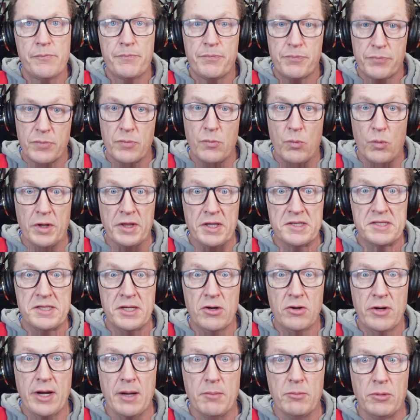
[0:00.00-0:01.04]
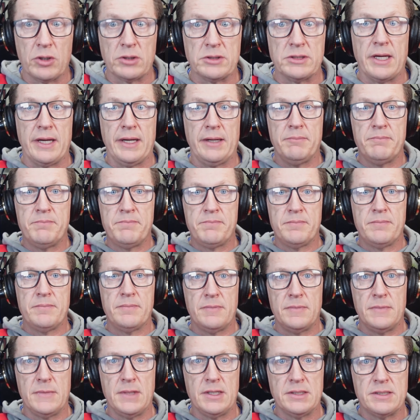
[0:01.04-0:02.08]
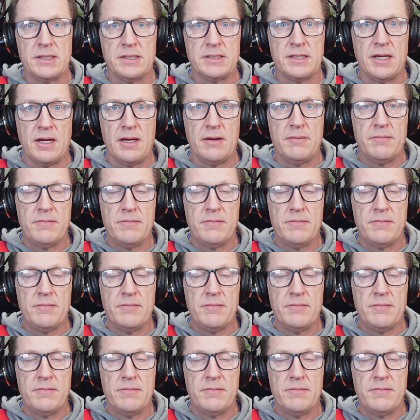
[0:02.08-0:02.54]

what the CineCam looks like. This is a